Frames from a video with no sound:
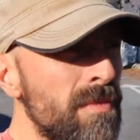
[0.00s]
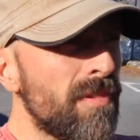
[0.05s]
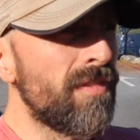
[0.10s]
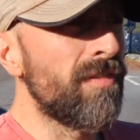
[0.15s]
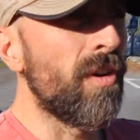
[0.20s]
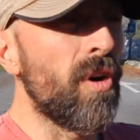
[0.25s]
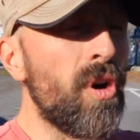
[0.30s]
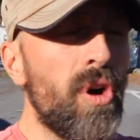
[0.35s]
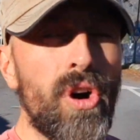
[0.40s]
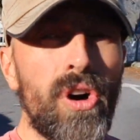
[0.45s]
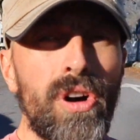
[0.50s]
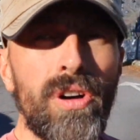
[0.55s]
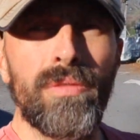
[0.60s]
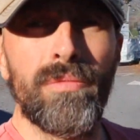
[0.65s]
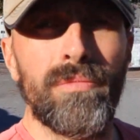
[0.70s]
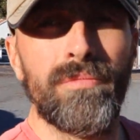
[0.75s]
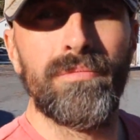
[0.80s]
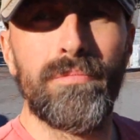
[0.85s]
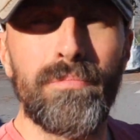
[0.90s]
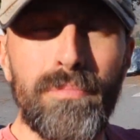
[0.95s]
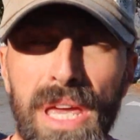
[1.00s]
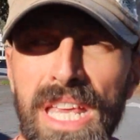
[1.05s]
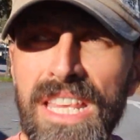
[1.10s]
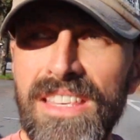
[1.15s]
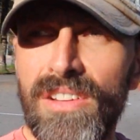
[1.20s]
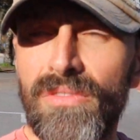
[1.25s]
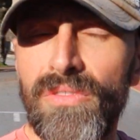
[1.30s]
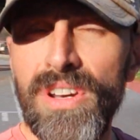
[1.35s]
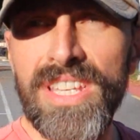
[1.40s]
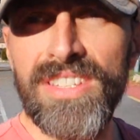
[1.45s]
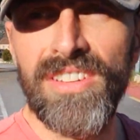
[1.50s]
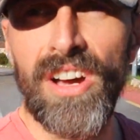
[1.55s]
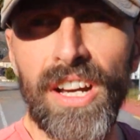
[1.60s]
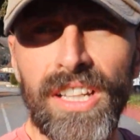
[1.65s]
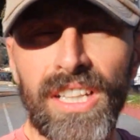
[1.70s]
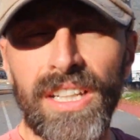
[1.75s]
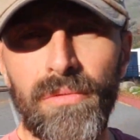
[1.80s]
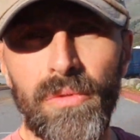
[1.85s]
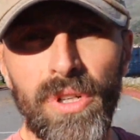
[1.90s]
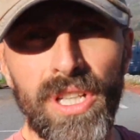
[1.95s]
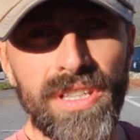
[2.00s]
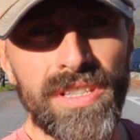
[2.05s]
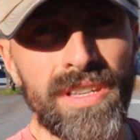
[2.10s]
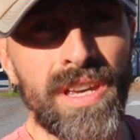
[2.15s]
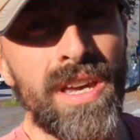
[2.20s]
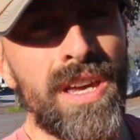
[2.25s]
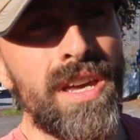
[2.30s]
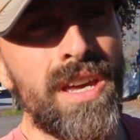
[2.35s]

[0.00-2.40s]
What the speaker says: before, bins and recycling ones.